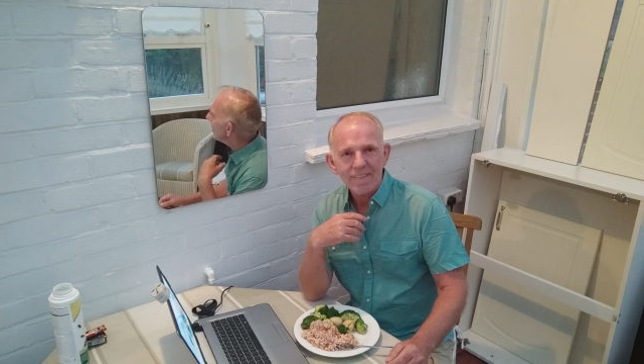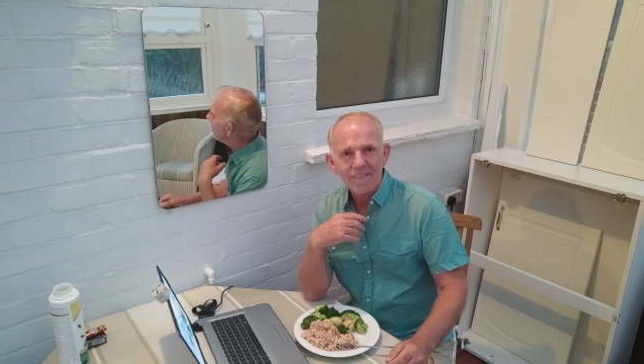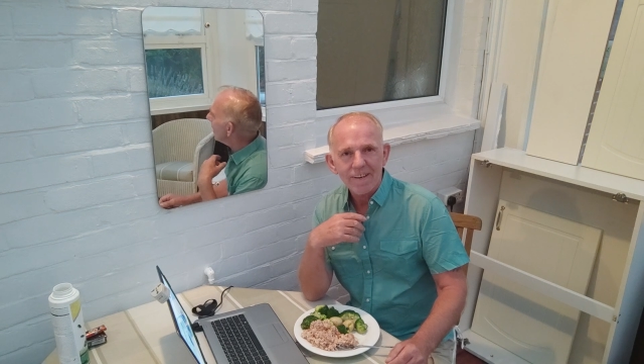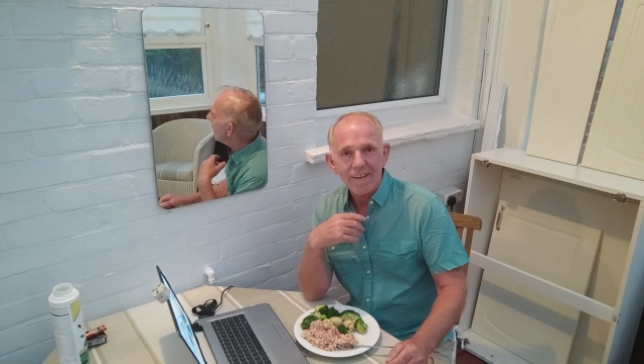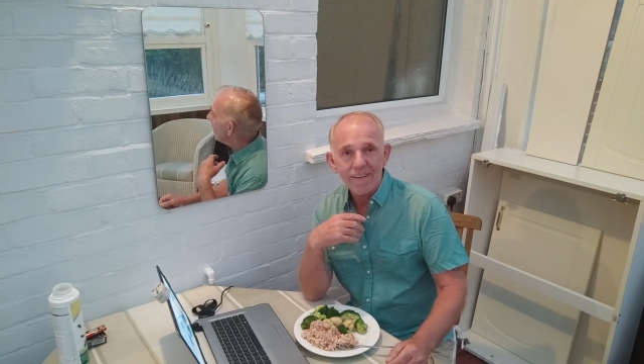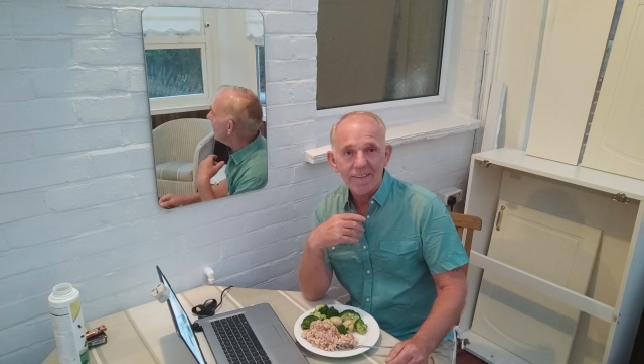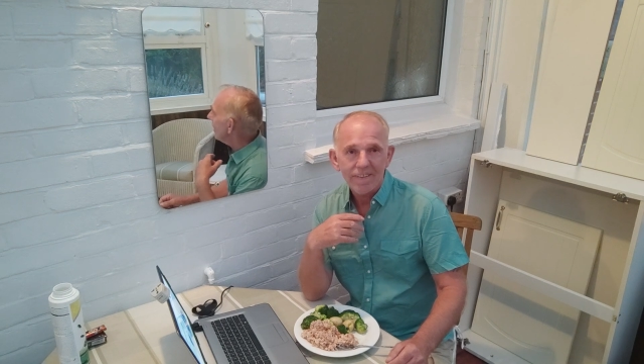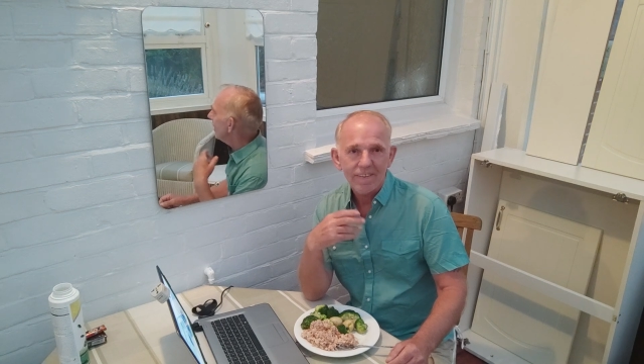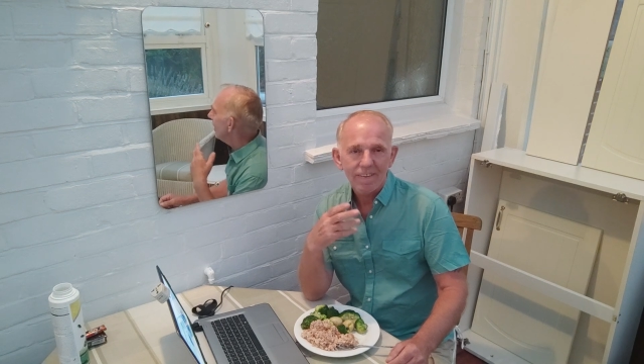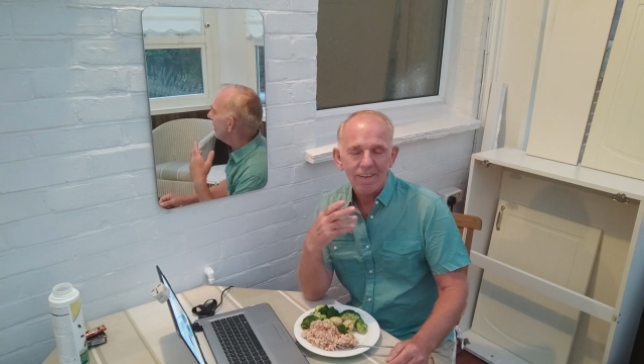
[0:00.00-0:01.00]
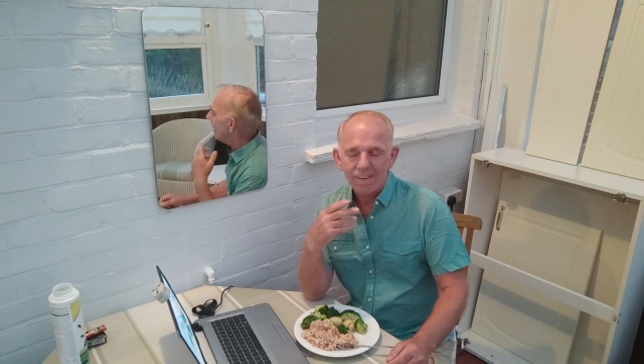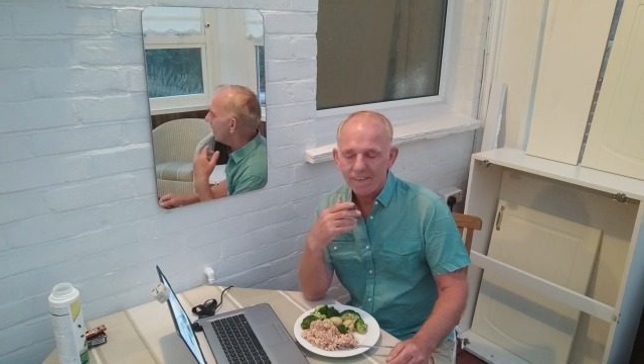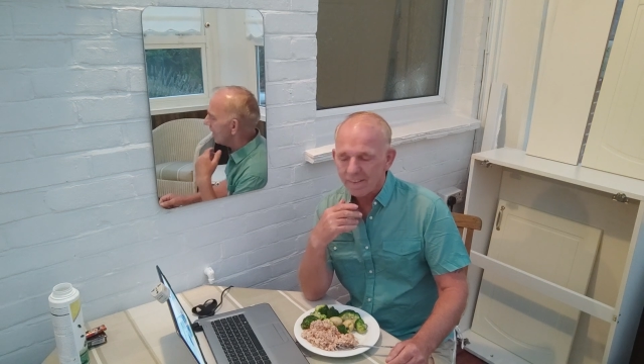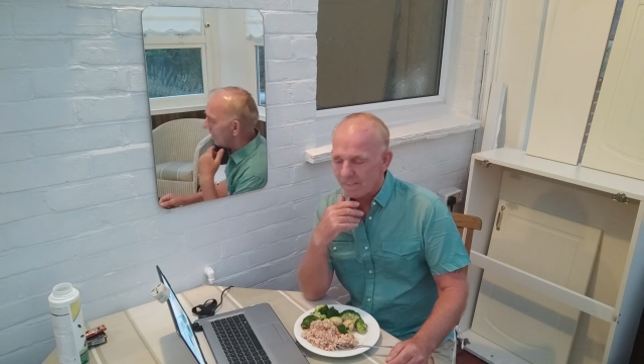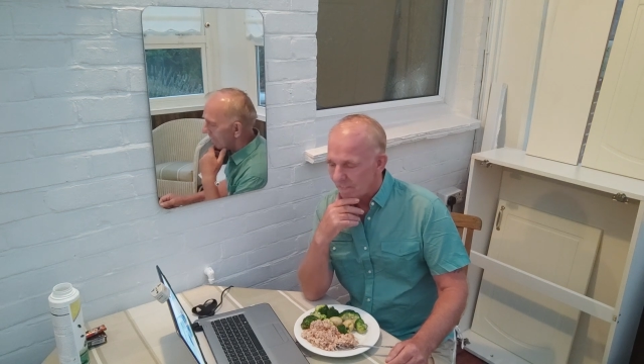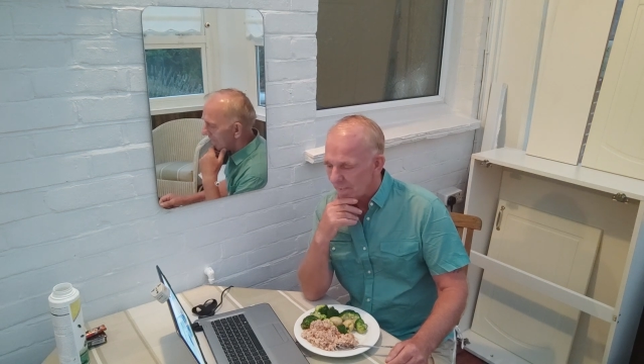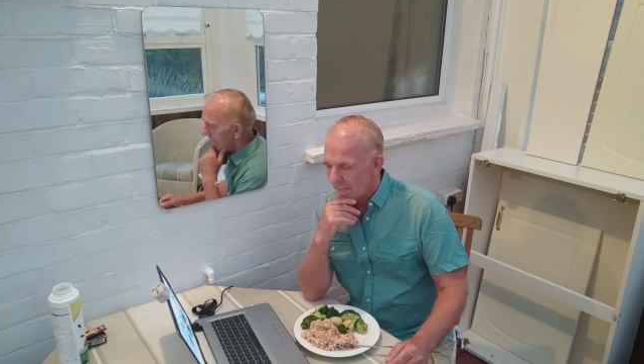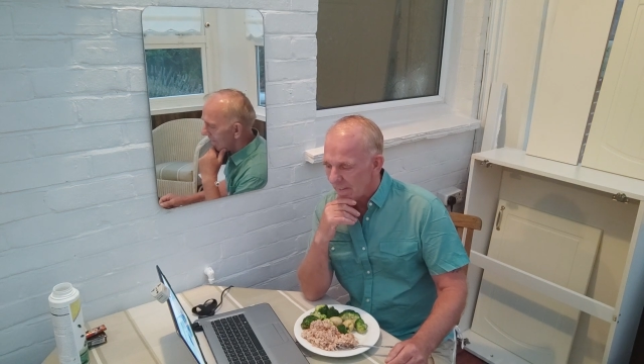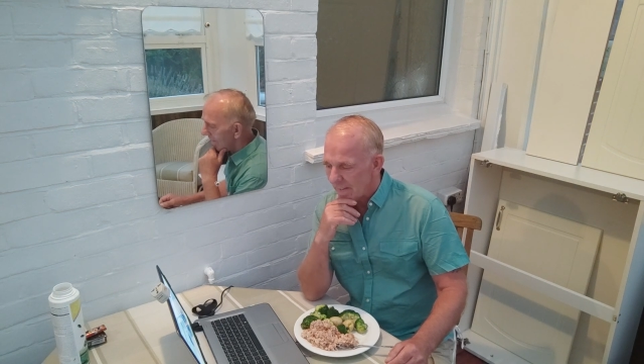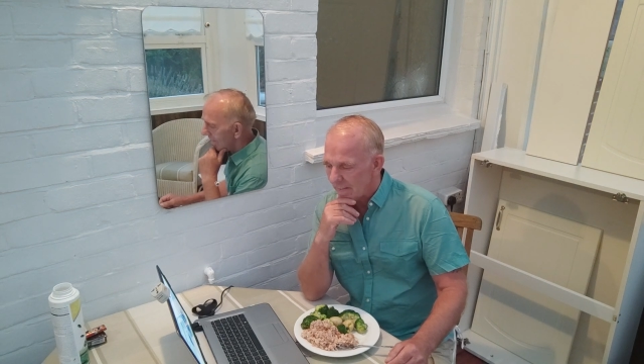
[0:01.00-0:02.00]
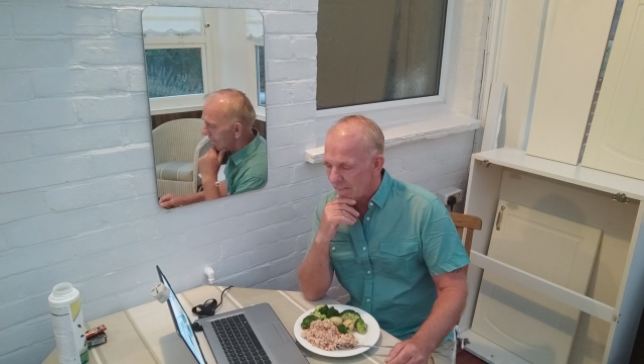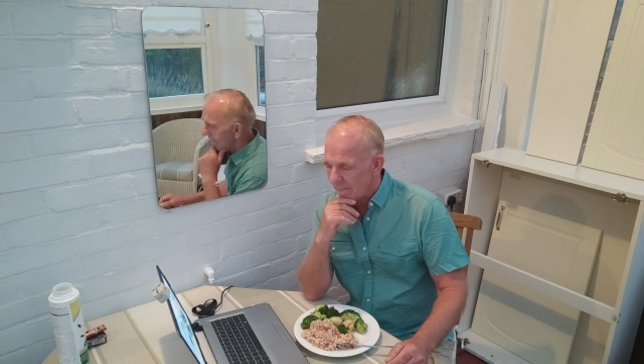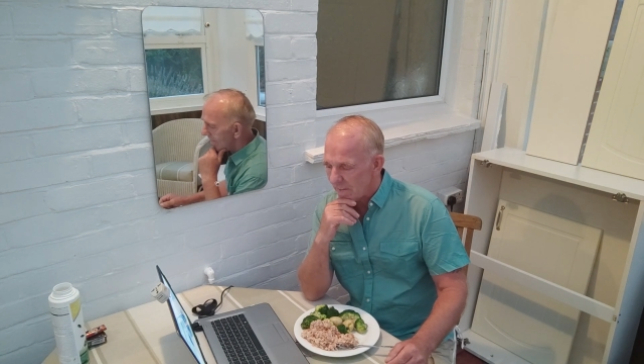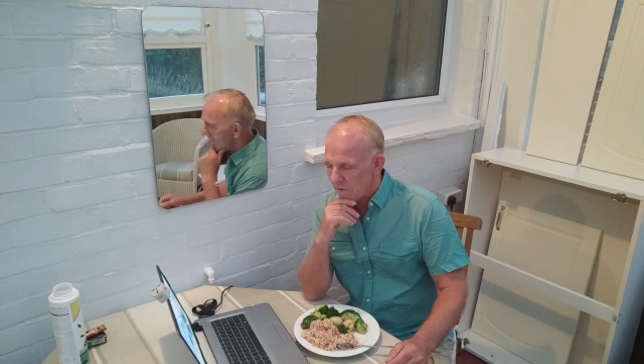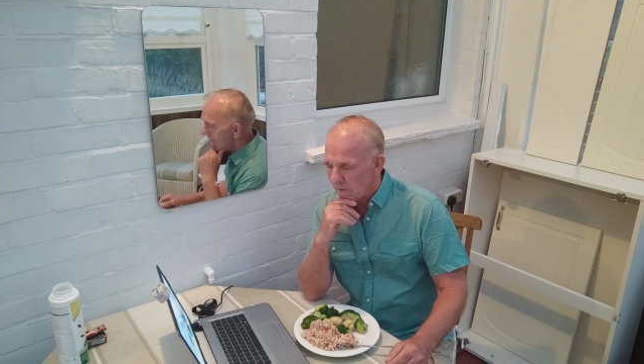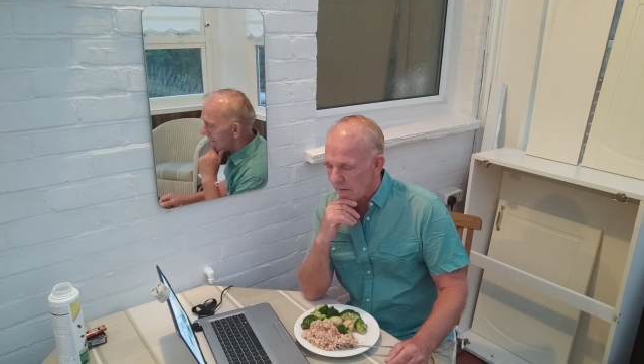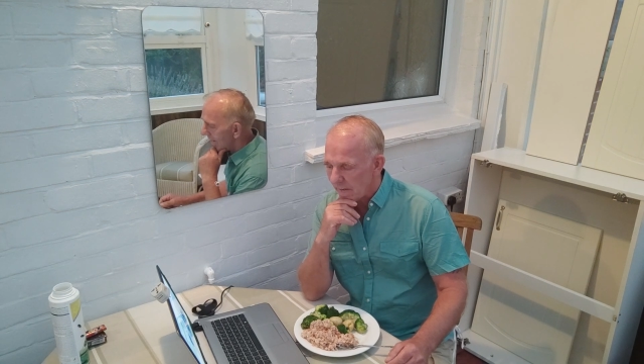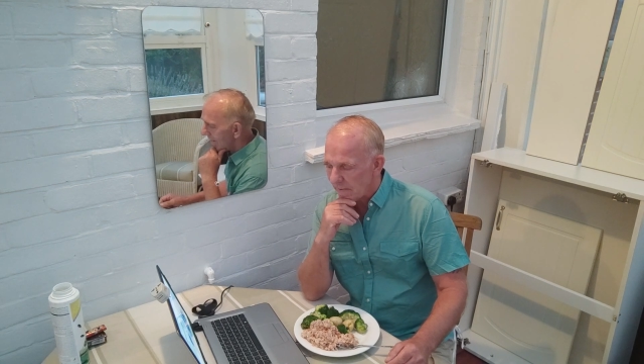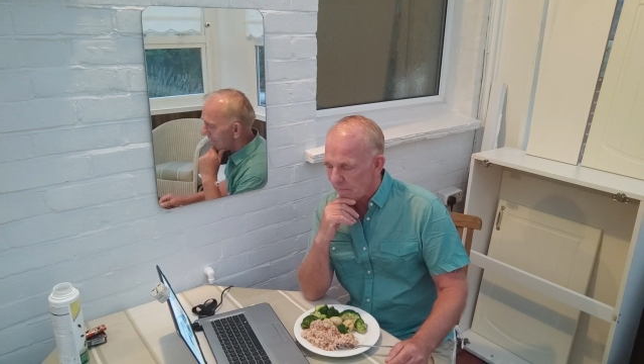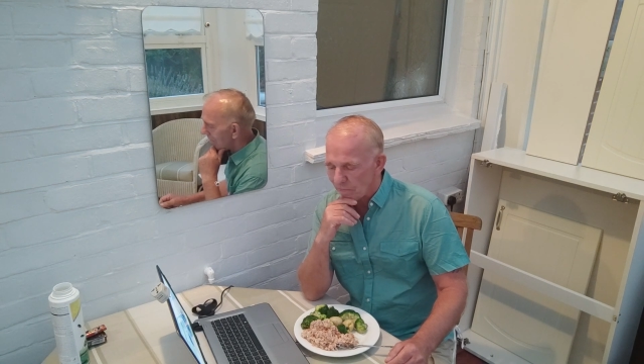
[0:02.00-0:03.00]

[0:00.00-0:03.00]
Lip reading: day in the UK.